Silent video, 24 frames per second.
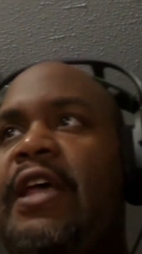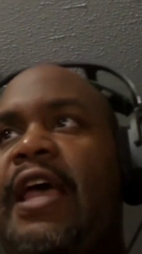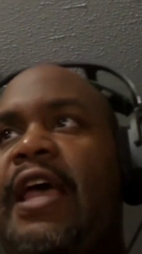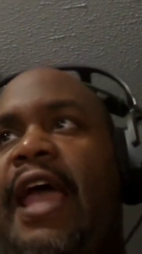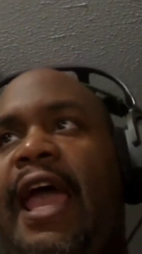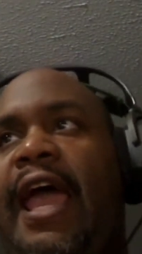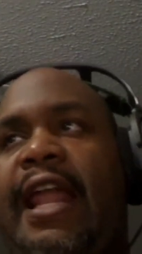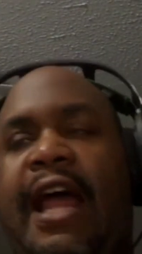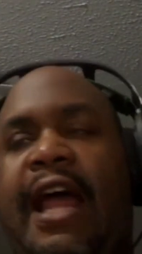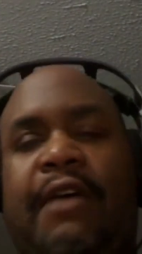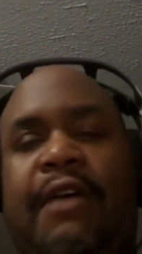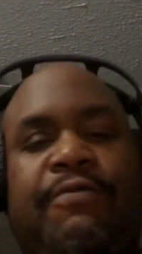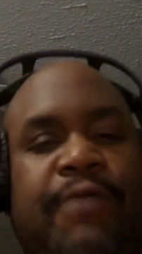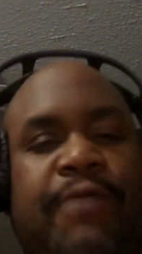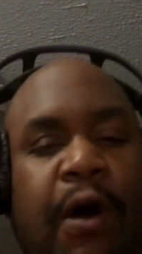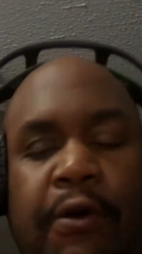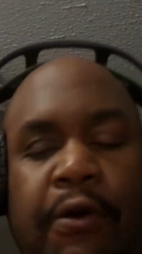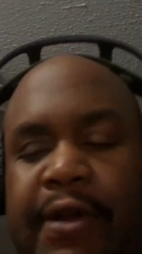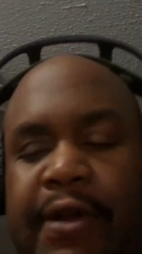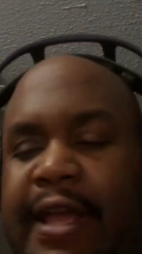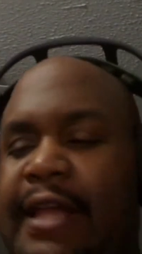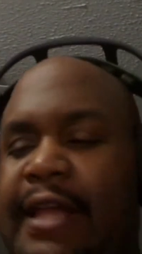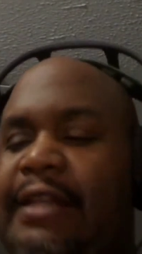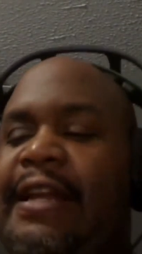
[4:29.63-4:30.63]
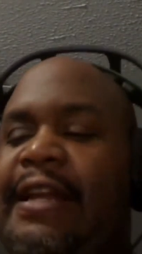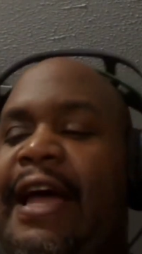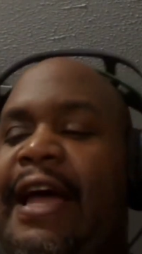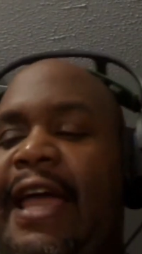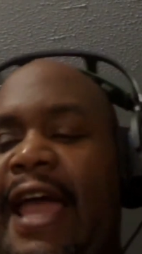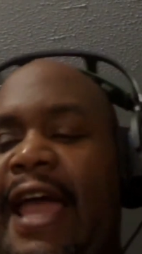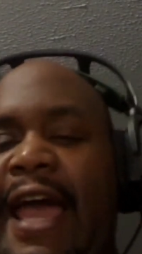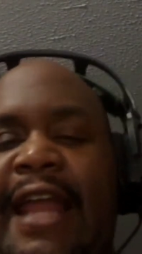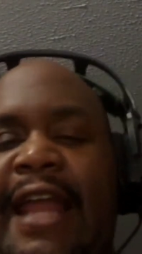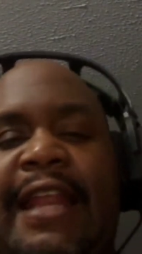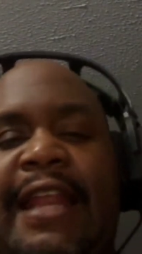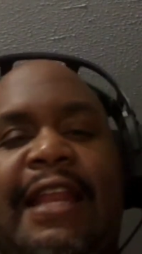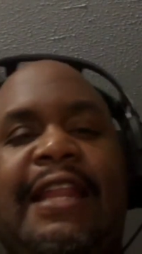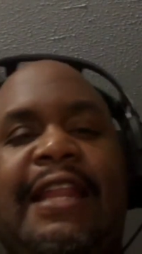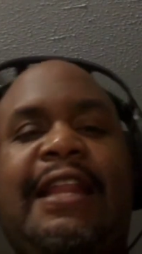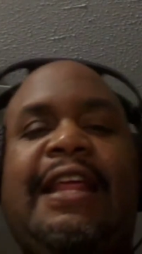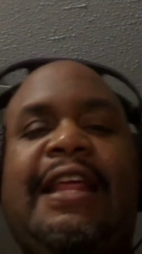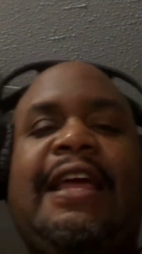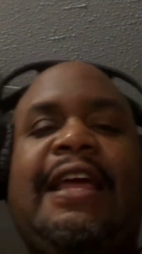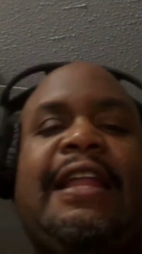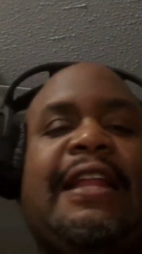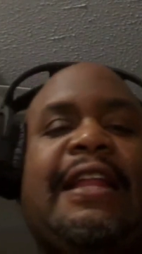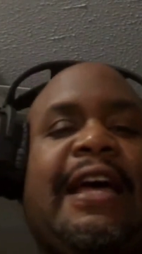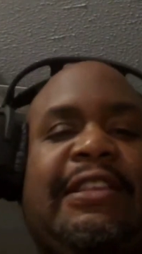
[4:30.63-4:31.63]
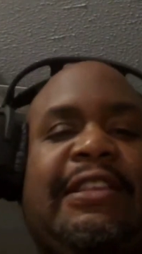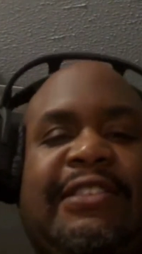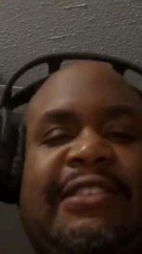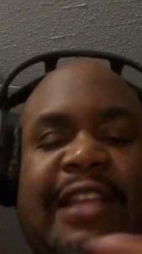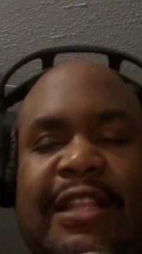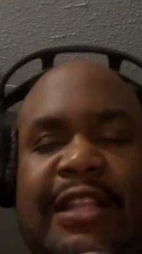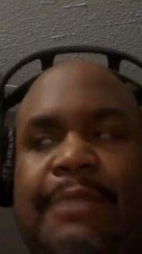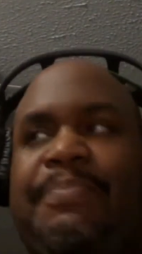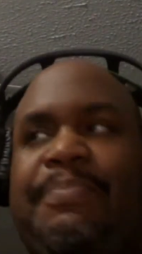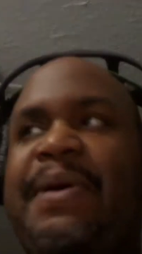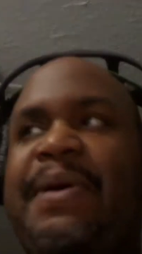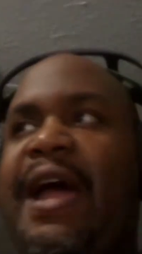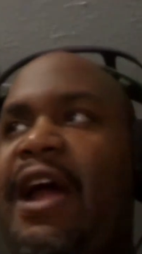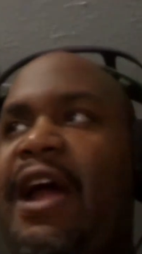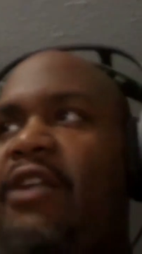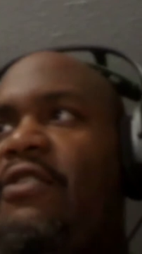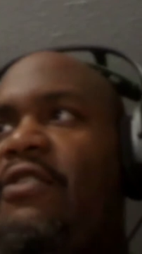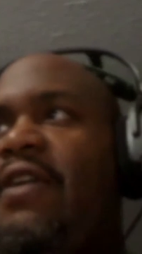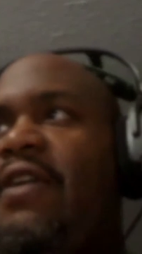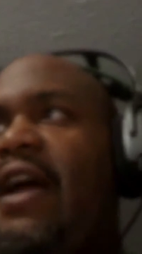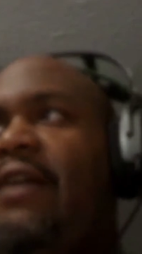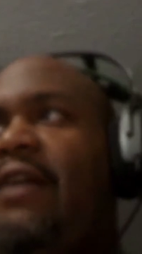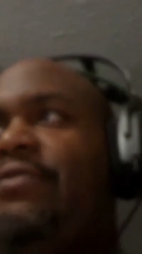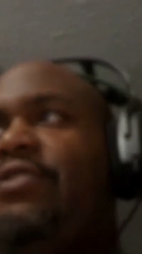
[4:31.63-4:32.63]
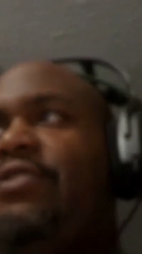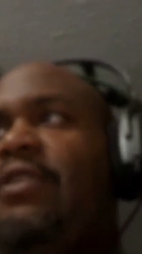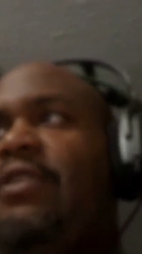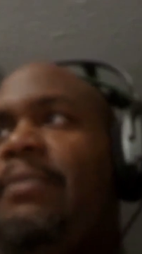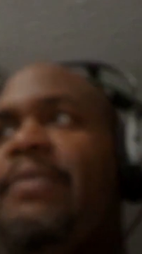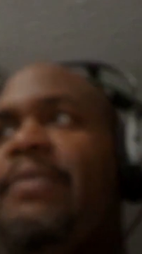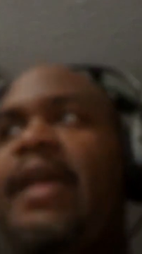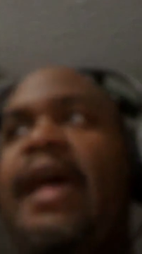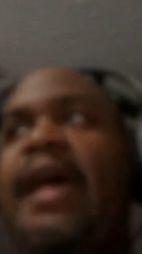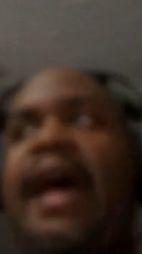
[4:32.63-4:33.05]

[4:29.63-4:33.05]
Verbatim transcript: And I wrote it and I edited it and I set the paragraphs up.